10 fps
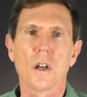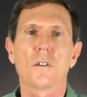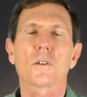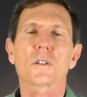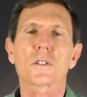
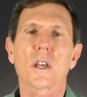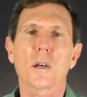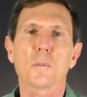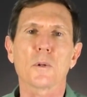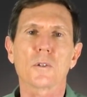For
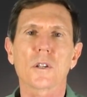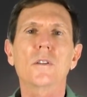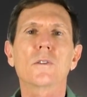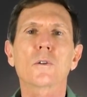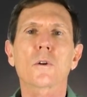example,
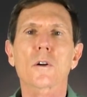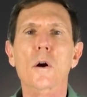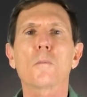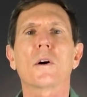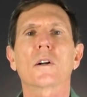even order
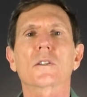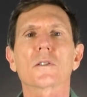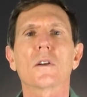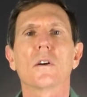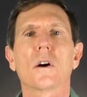
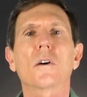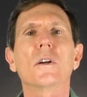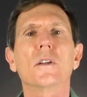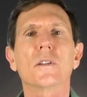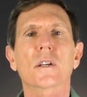harmonics are
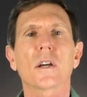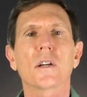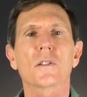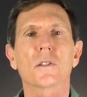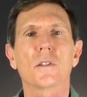an
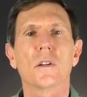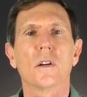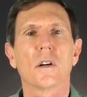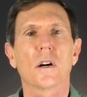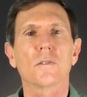indication
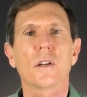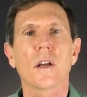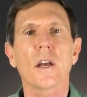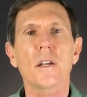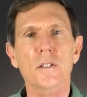of an
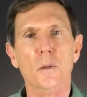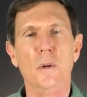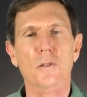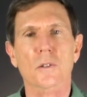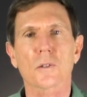
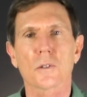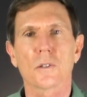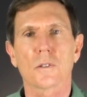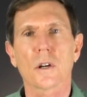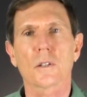asymmetrical
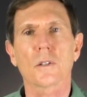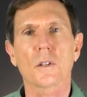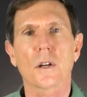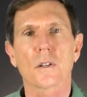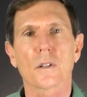
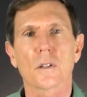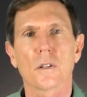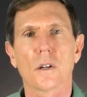nonlinearity,